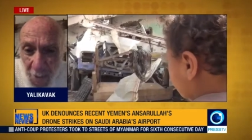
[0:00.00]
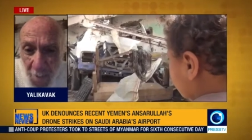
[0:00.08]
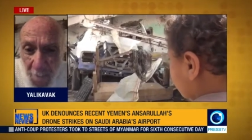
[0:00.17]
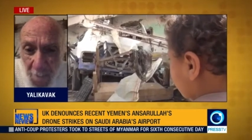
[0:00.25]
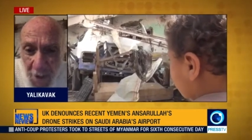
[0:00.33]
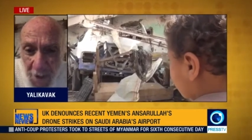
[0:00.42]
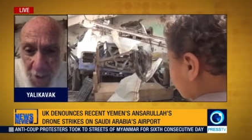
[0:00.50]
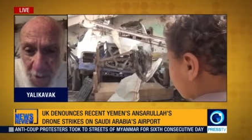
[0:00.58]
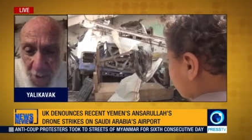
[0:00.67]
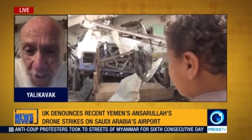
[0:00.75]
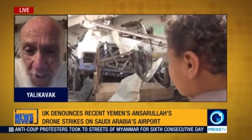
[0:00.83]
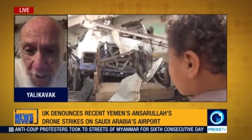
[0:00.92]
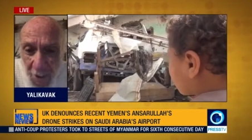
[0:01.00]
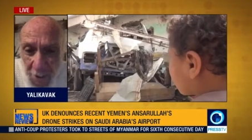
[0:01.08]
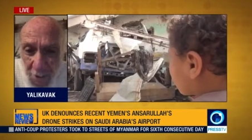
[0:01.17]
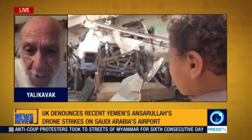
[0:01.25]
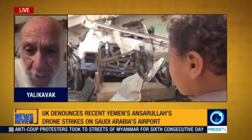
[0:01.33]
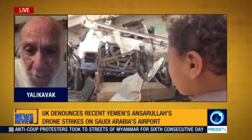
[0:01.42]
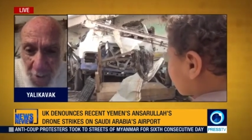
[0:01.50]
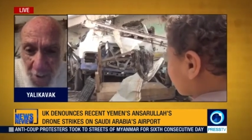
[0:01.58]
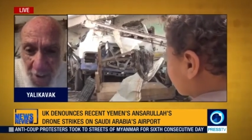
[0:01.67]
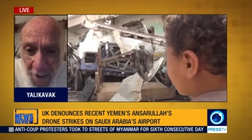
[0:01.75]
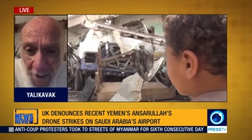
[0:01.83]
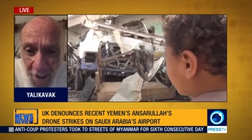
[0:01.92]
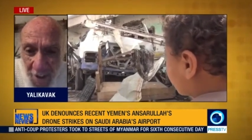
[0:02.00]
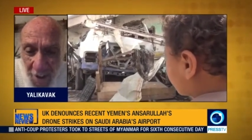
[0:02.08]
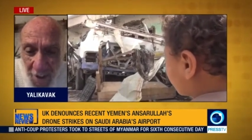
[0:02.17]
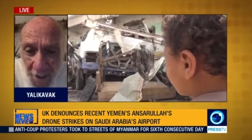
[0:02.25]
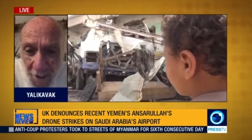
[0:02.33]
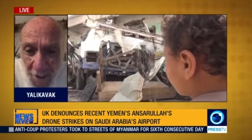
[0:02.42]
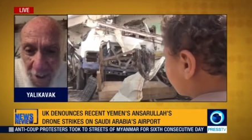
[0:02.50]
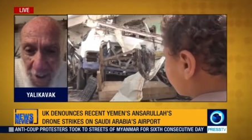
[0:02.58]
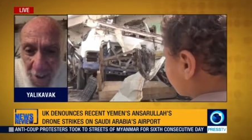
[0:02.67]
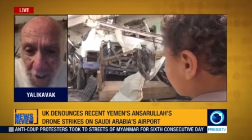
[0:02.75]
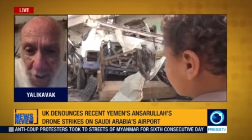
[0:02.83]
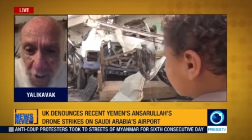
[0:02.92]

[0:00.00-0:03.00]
major customer, and I think it has to